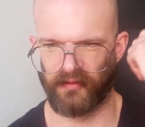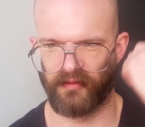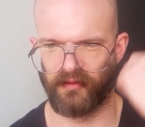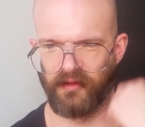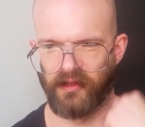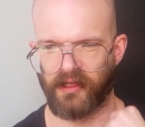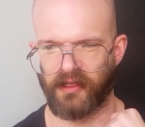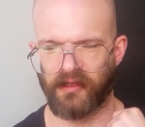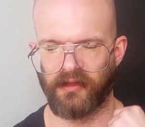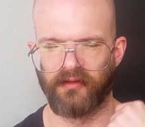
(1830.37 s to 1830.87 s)
to
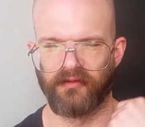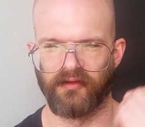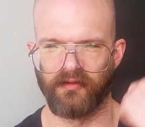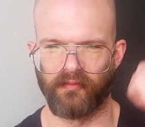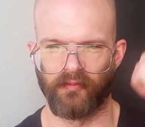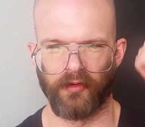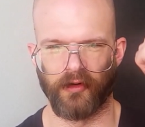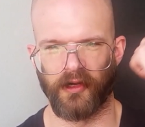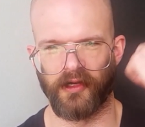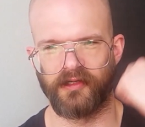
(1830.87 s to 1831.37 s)
like use a
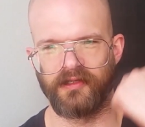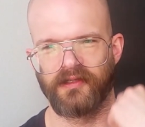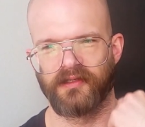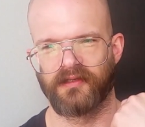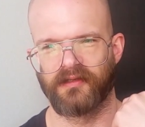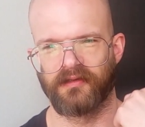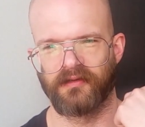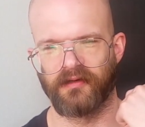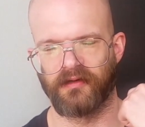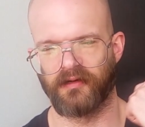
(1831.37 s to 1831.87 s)

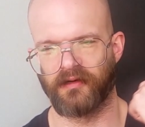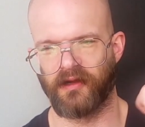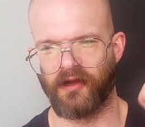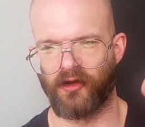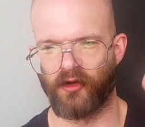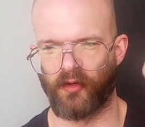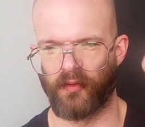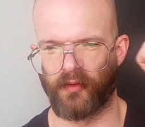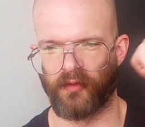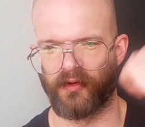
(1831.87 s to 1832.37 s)
brush or
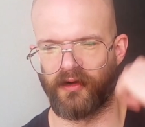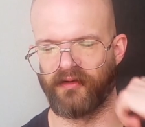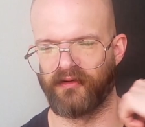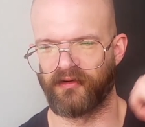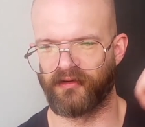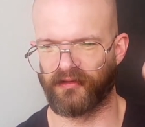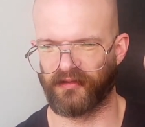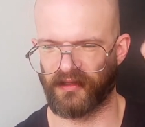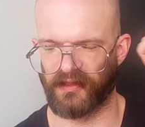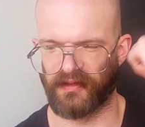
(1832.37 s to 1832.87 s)
comb or
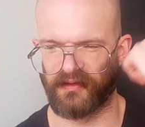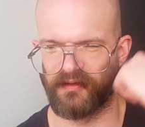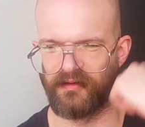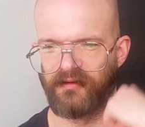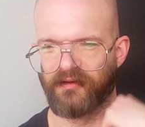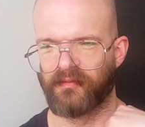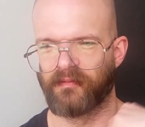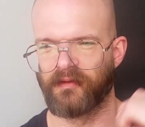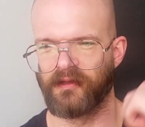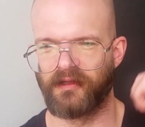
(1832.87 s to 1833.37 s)
whatever it's
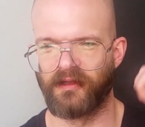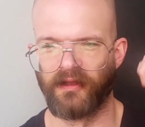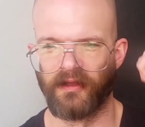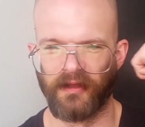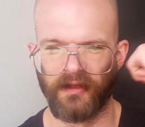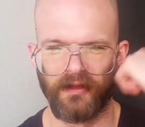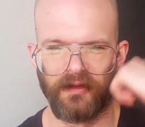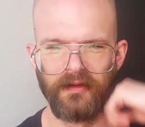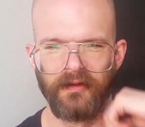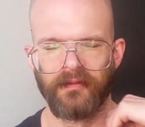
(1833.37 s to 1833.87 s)
considered to be,
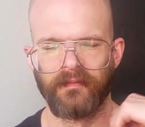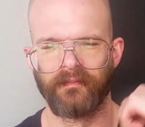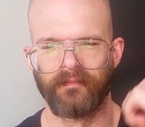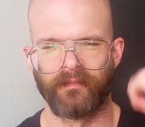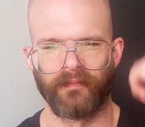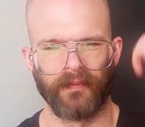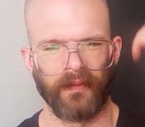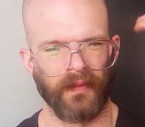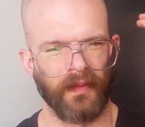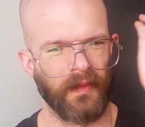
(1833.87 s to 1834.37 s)

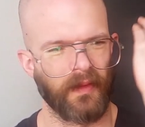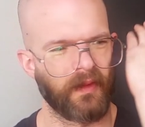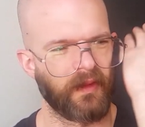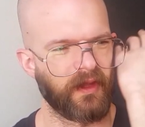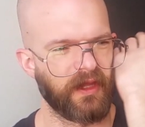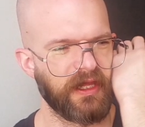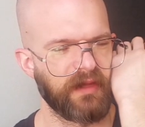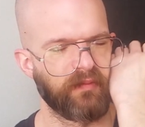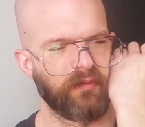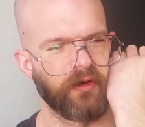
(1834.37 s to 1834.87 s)

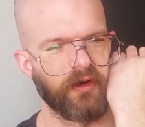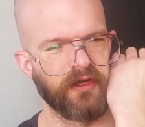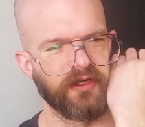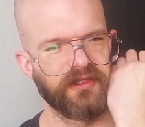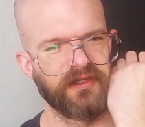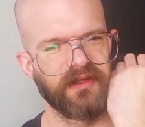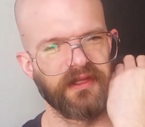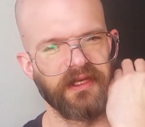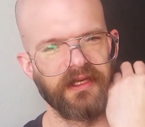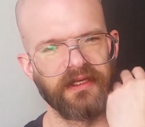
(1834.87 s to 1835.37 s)
heat
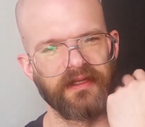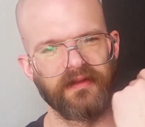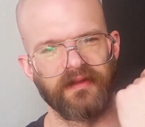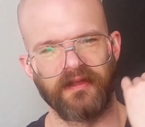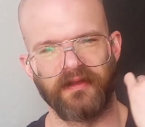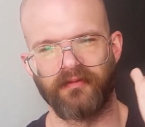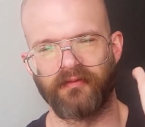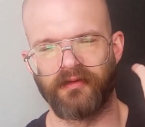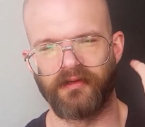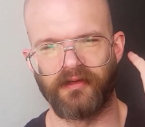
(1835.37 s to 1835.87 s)
brush things
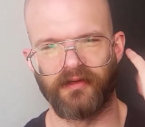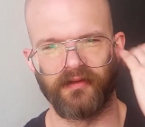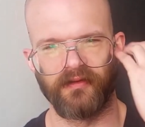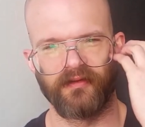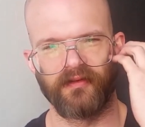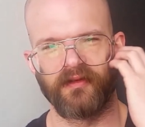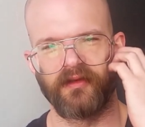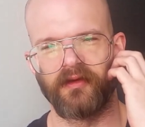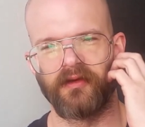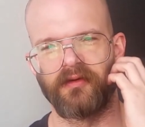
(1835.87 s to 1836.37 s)
that would
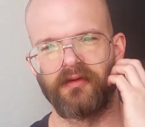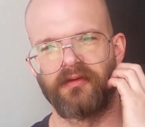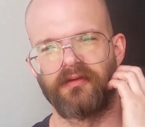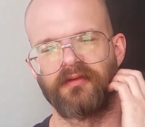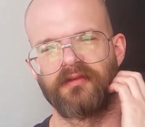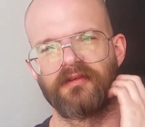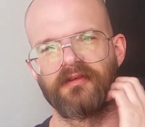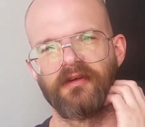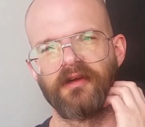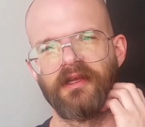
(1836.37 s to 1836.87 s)
just go
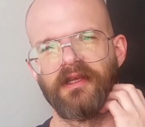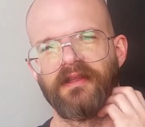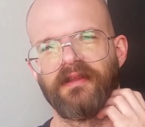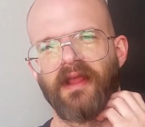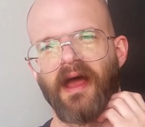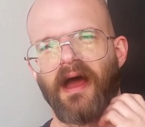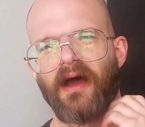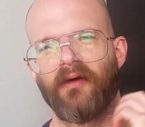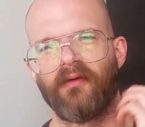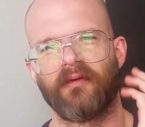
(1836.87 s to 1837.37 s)
straight
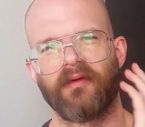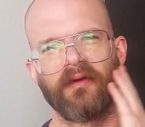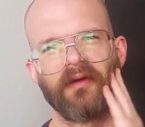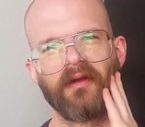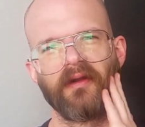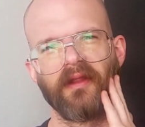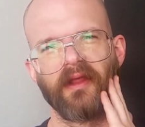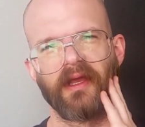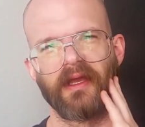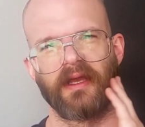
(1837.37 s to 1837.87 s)
down,
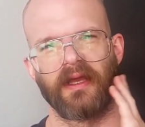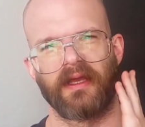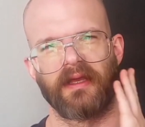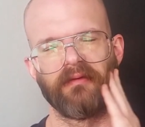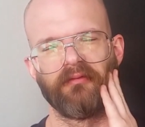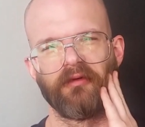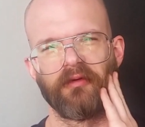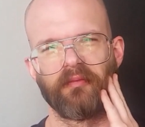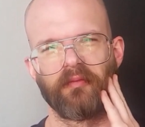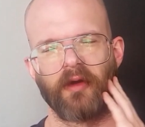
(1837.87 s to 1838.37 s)
like I
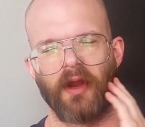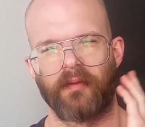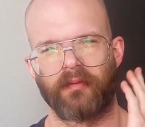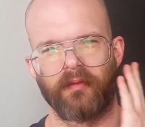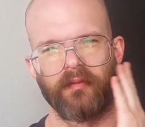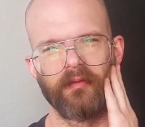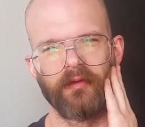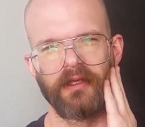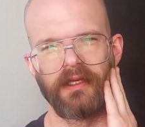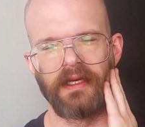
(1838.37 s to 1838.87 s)
would
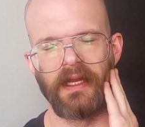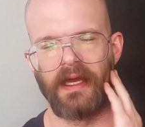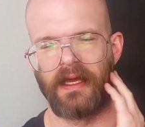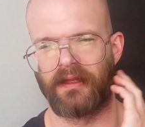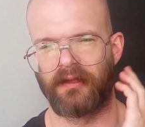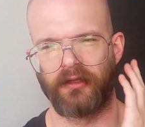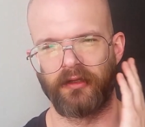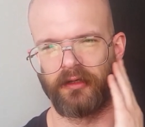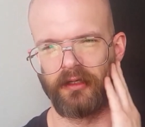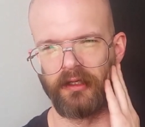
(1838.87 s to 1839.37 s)
probably
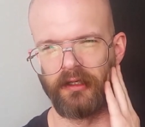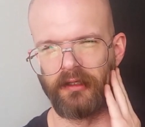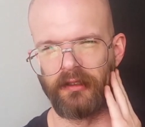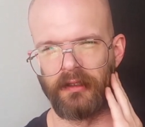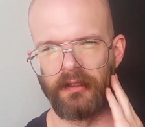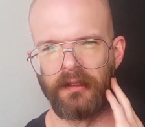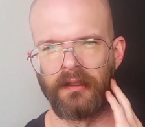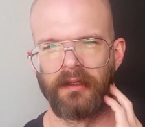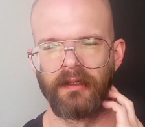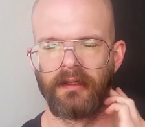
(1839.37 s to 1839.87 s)
not look good.